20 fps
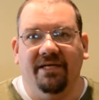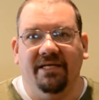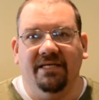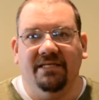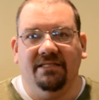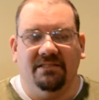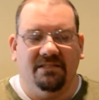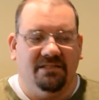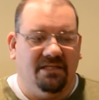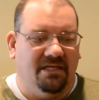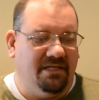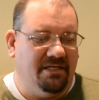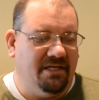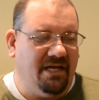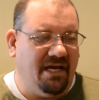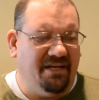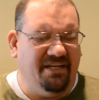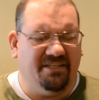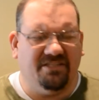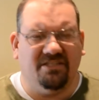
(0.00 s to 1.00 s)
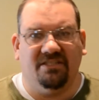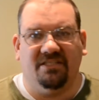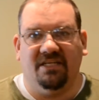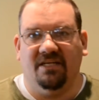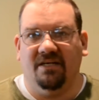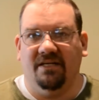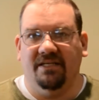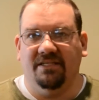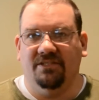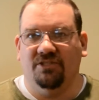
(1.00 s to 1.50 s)
is, not
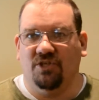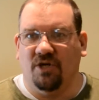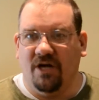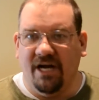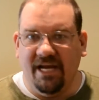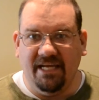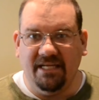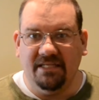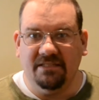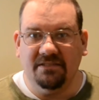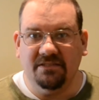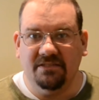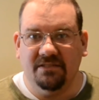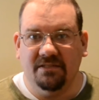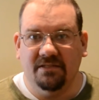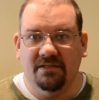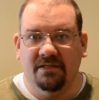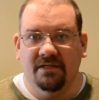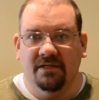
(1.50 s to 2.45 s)
necessarily trains.